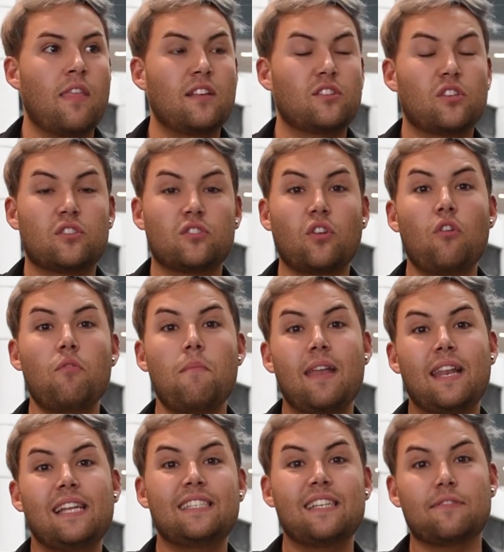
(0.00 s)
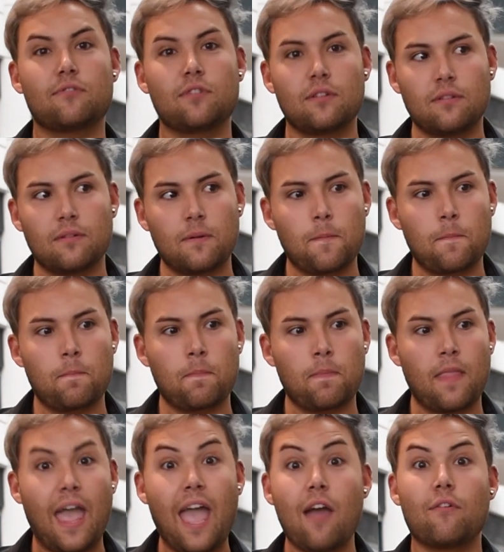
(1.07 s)
There's just so many different
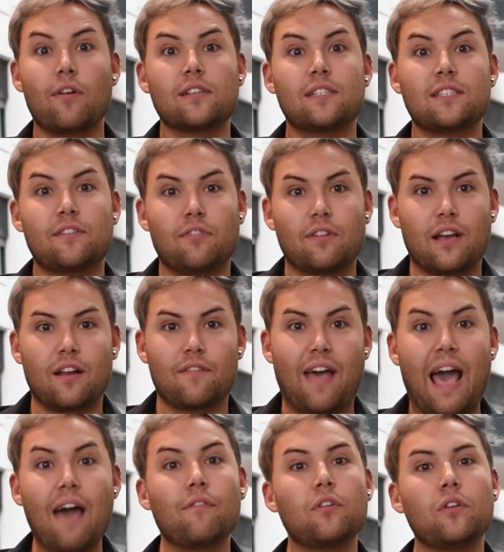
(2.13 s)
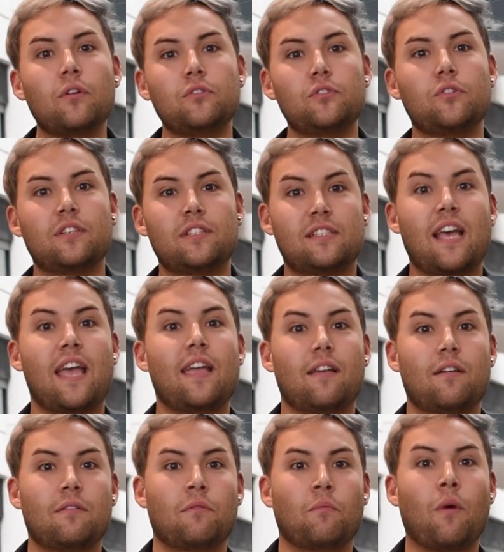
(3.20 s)
areas and different kind of avenues you can
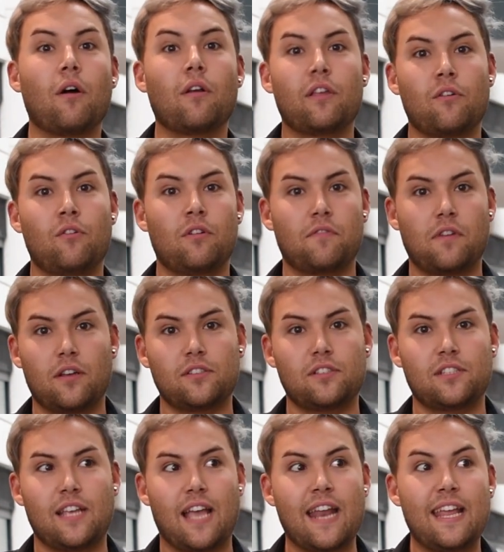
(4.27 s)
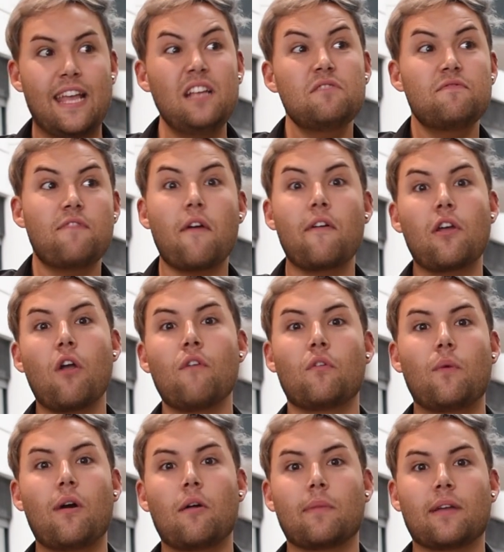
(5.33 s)
take while at university, and it is very
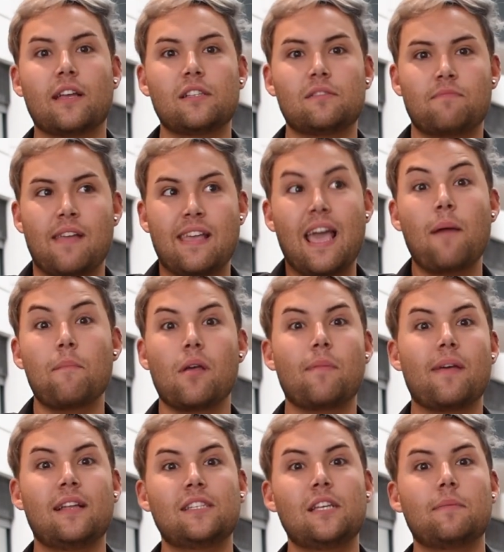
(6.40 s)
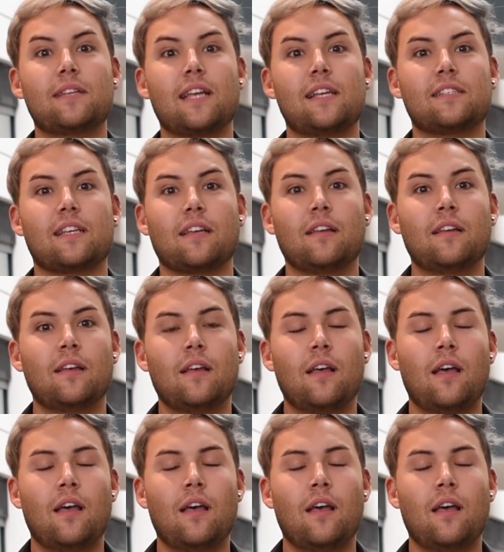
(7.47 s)
overwhelming. It can be a bit intimidating,